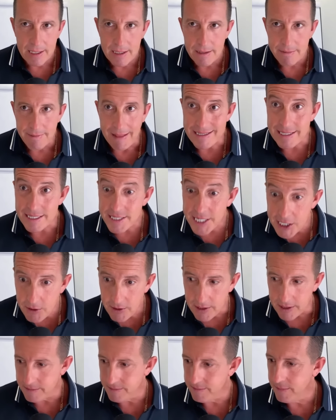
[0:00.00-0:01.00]
That's a
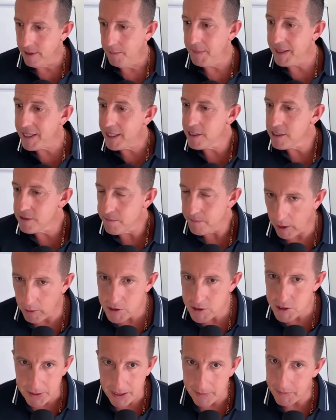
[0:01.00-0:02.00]
secret because
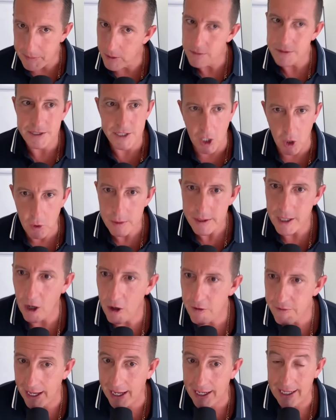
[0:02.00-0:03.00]
most people don't
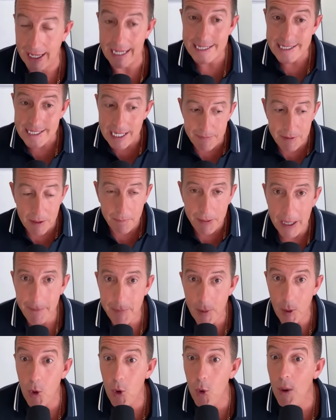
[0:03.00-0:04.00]
know that, except the
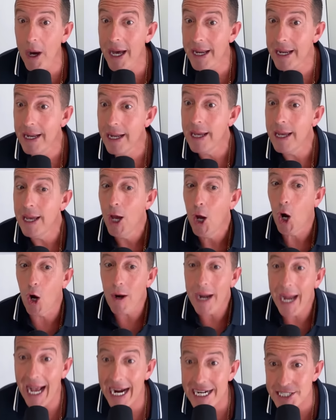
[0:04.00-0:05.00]
people who what?
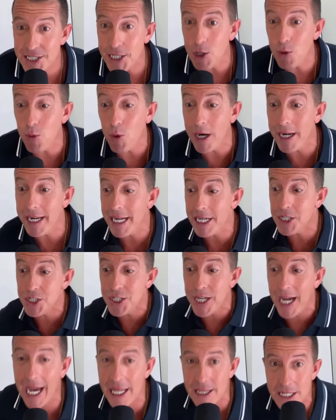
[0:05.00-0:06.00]
Are actually running
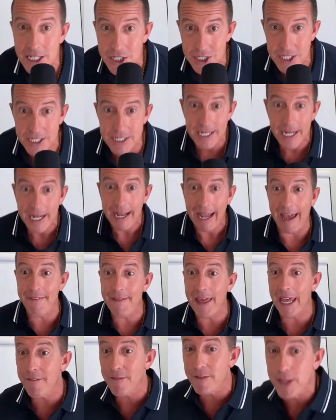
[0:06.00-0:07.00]
challenges, and
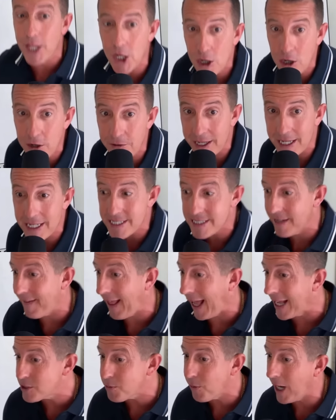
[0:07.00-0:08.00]
they've learned this, and
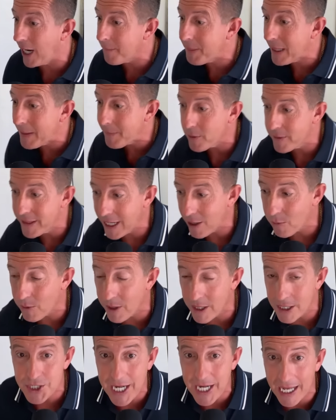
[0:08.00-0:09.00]
that's why people that
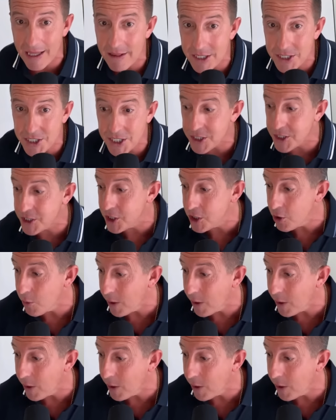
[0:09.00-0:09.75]
run challenges do